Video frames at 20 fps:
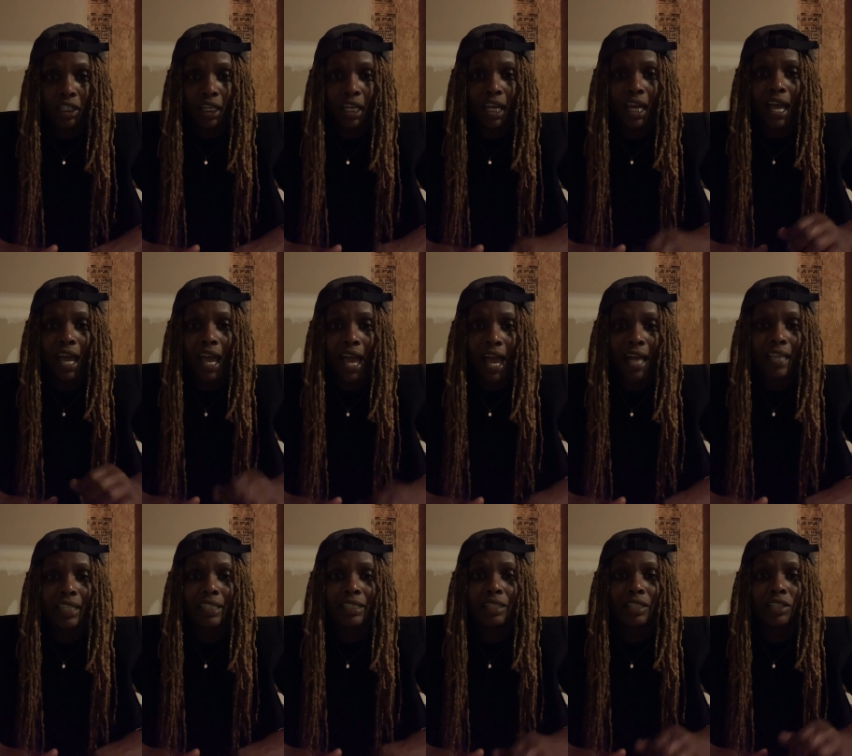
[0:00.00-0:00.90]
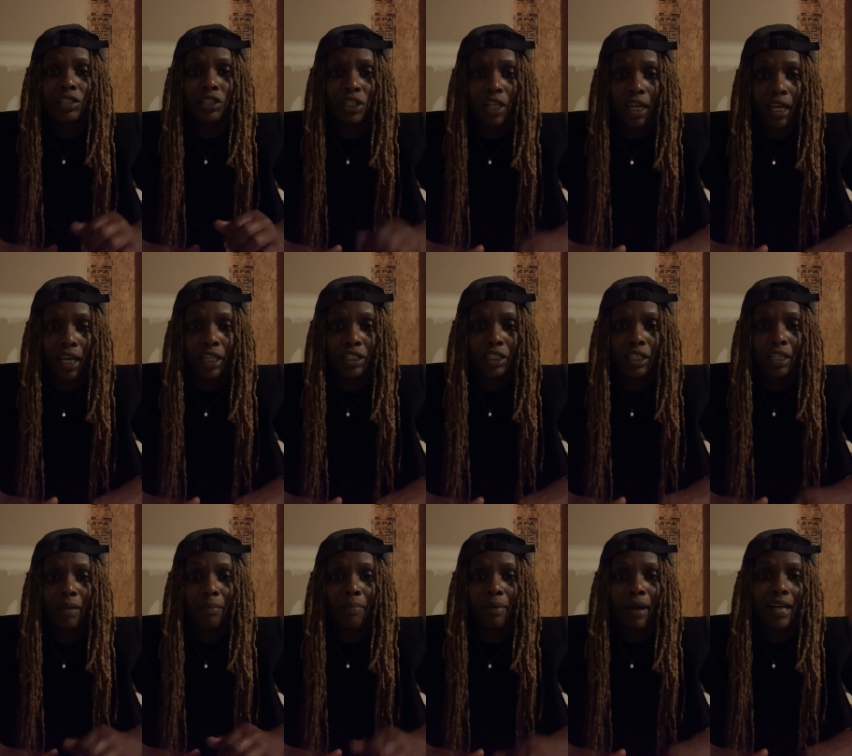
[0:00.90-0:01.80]
It has to change in
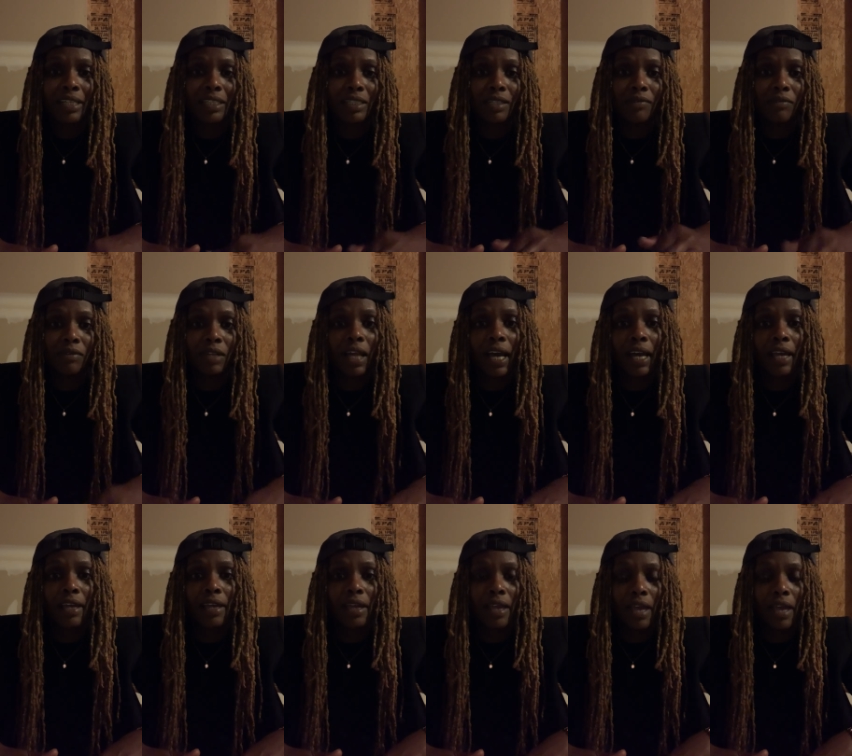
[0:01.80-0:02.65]
a positive light.